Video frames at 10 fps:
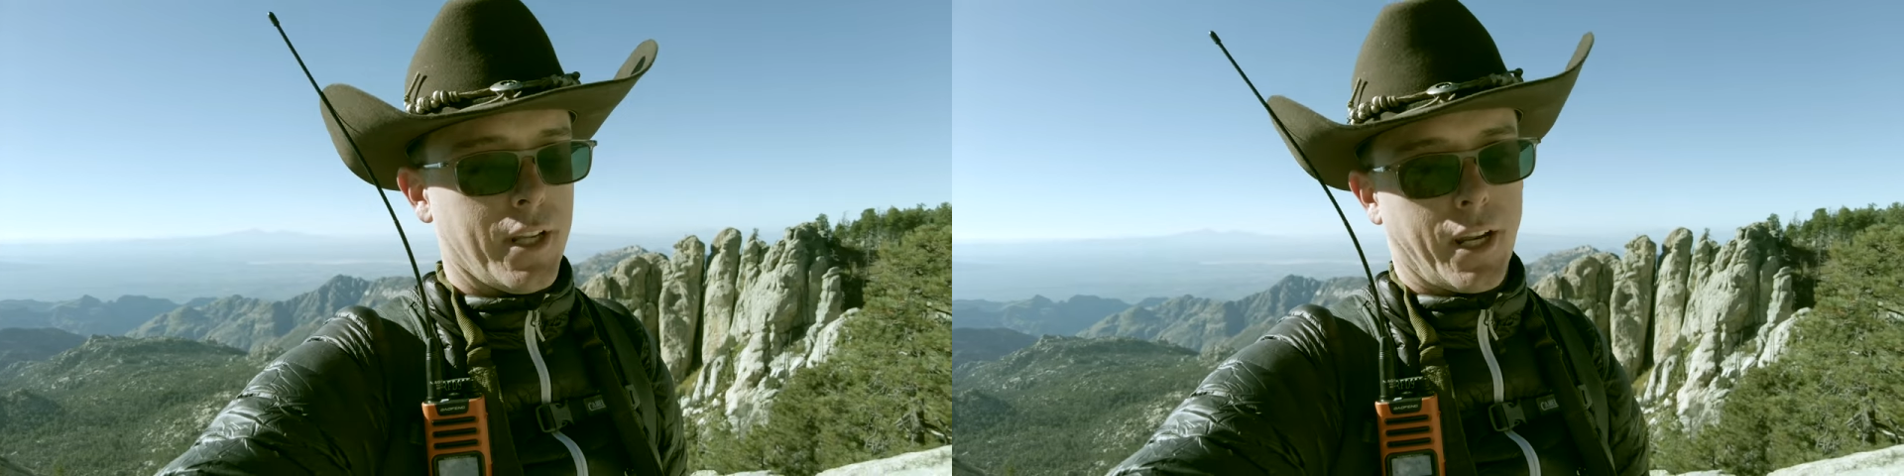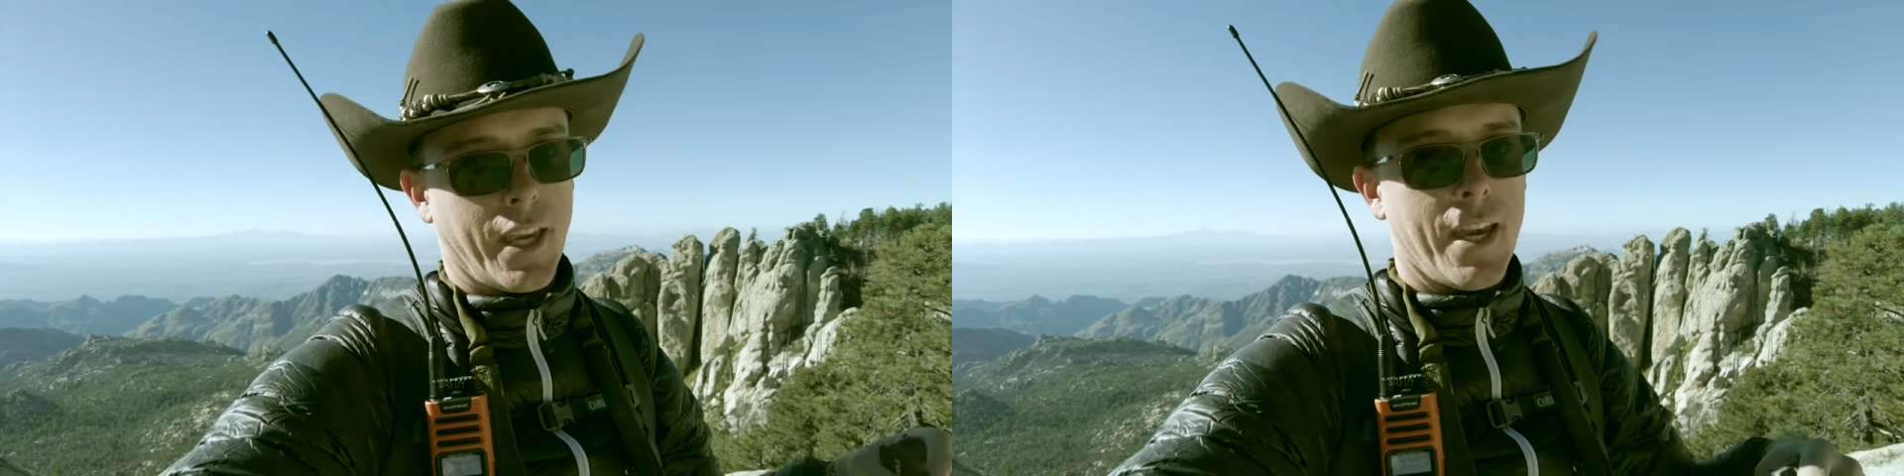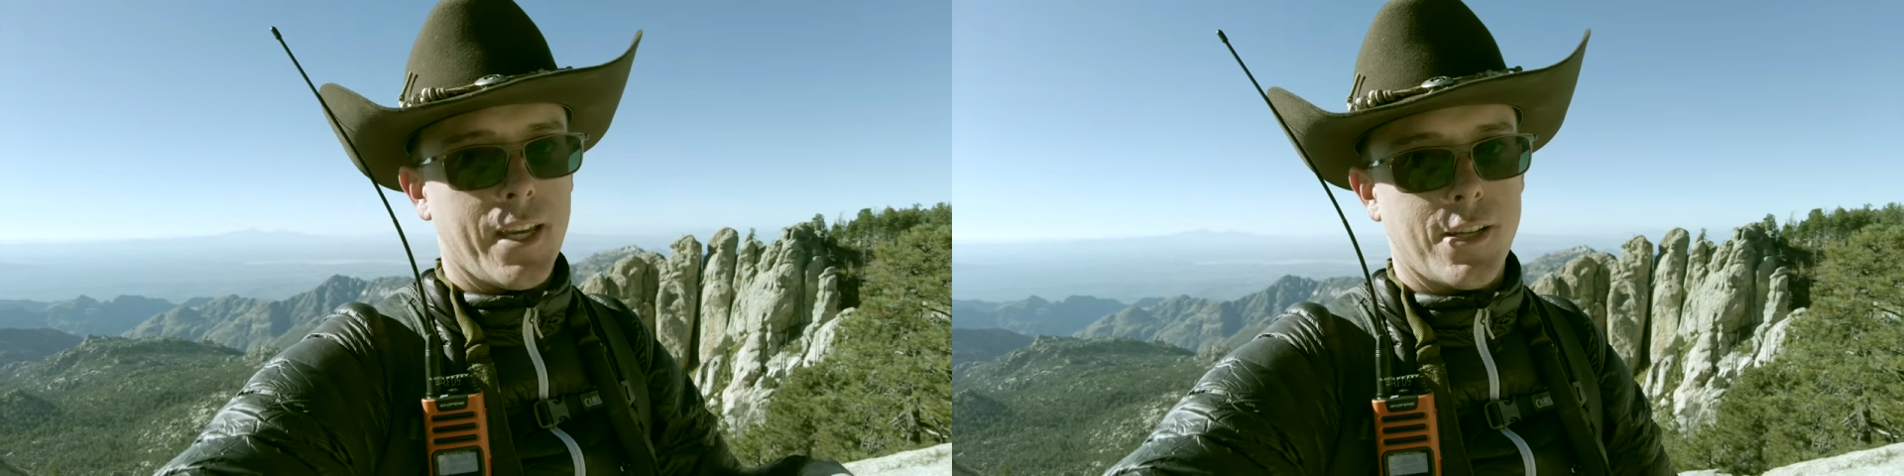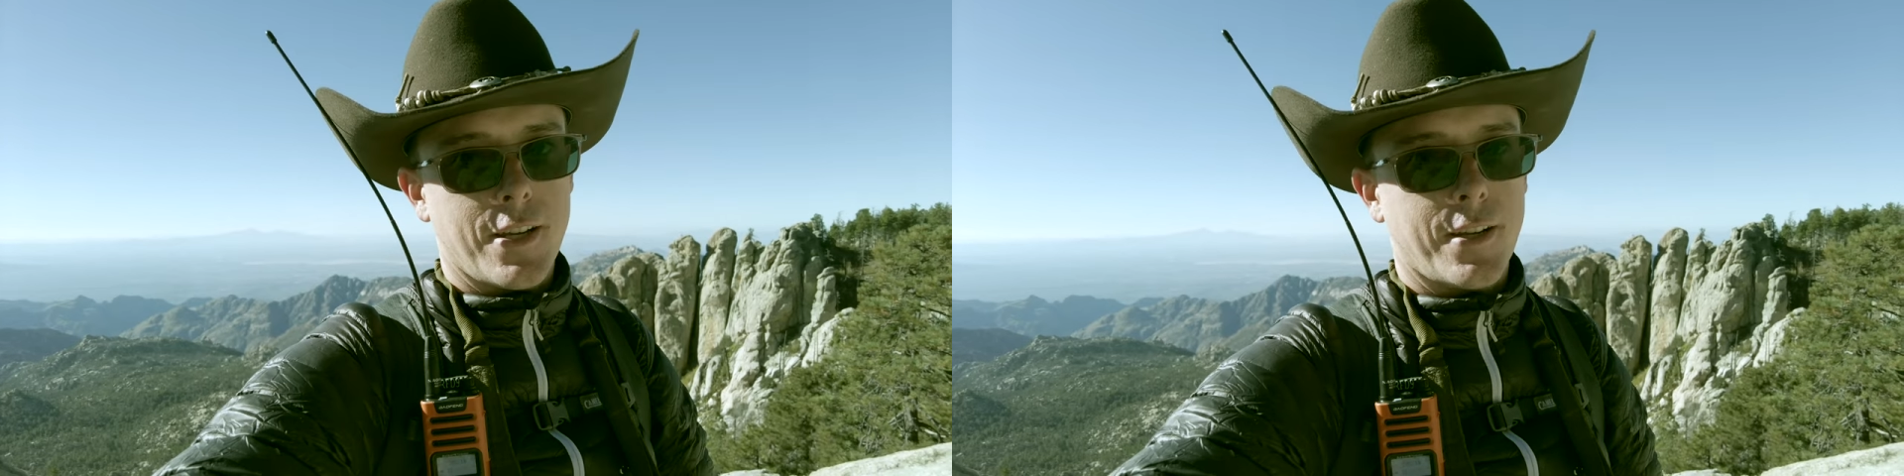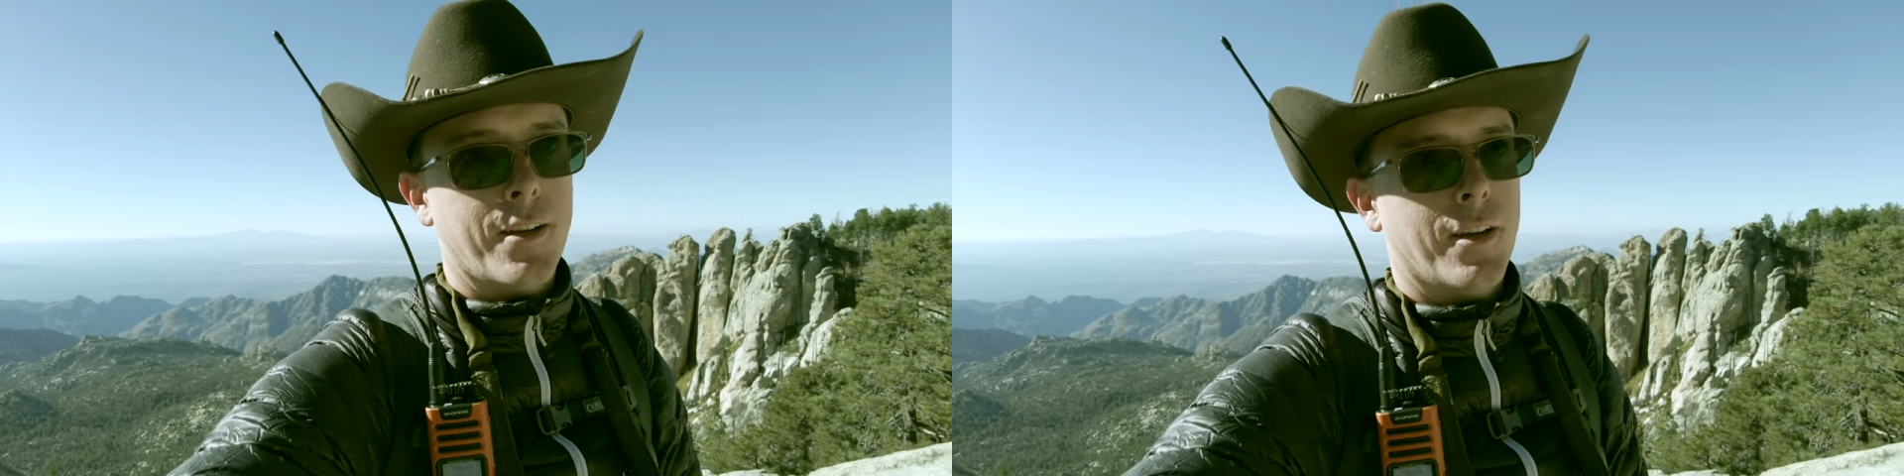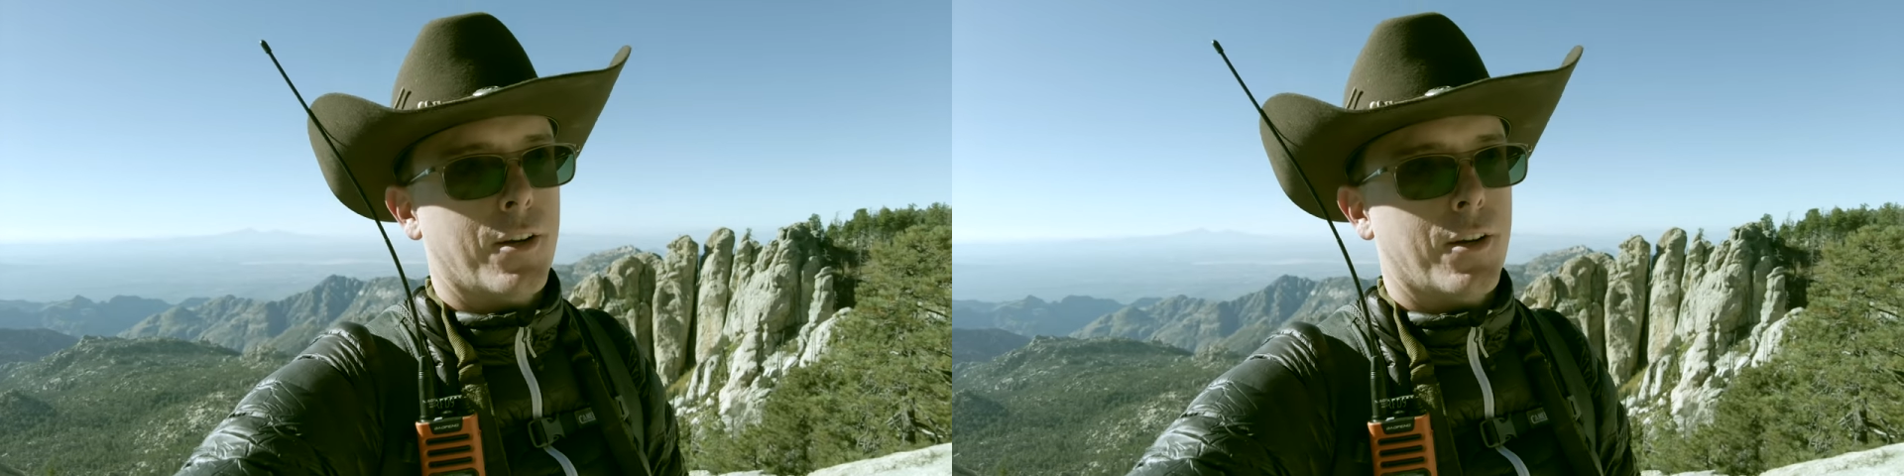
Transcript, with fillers: in a canyon,